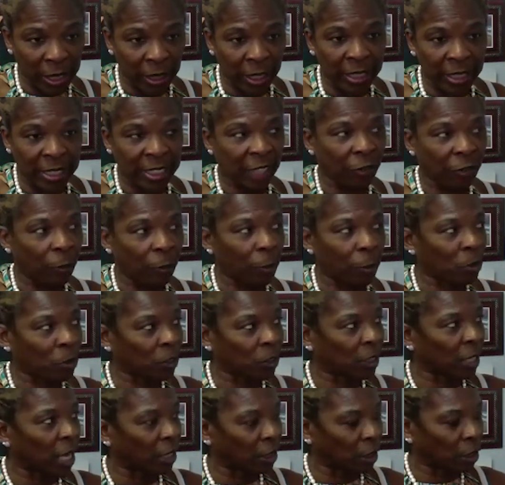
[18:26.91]
let's say if a
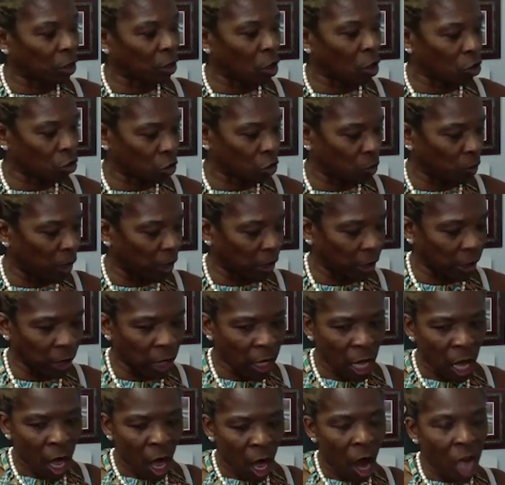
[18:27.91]
person got incarcerated
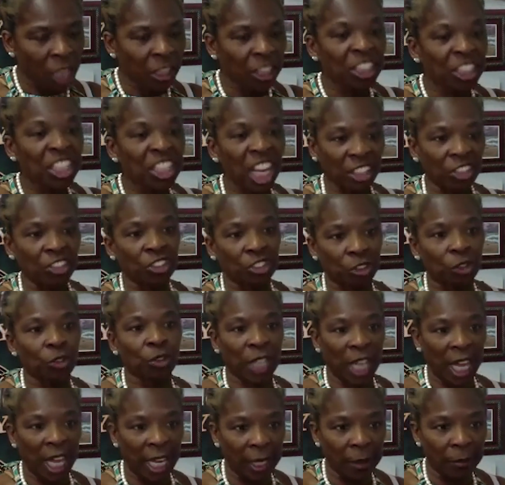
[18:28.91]
on
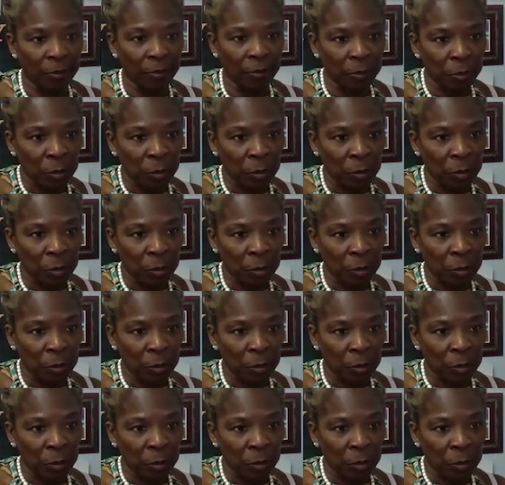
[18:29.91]
yesterday